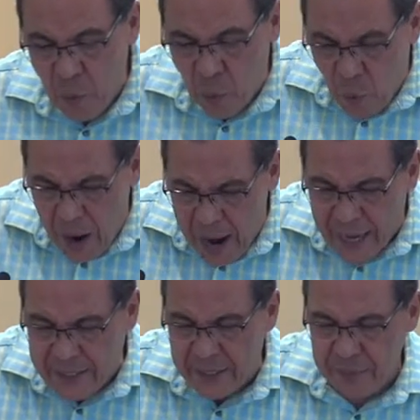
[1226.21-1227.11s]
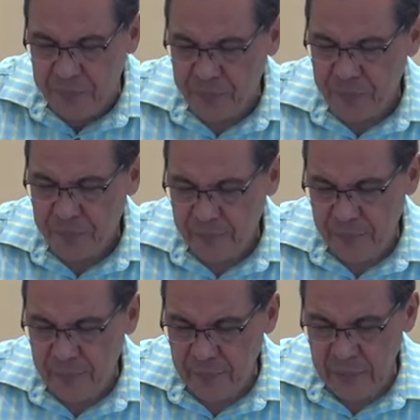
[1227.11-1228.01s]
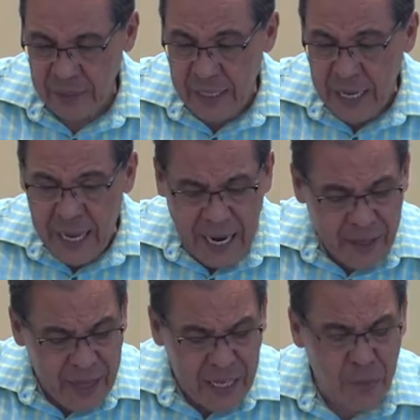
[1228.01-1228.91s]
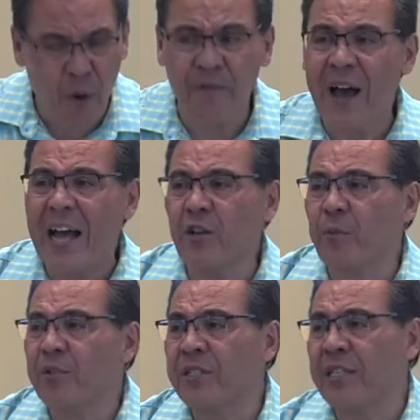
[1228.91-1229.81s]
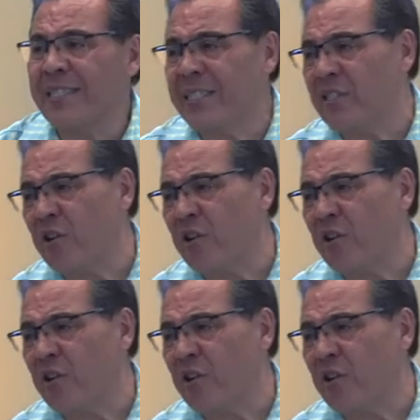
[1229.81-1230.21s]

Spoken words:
what. And I think it's more valuable to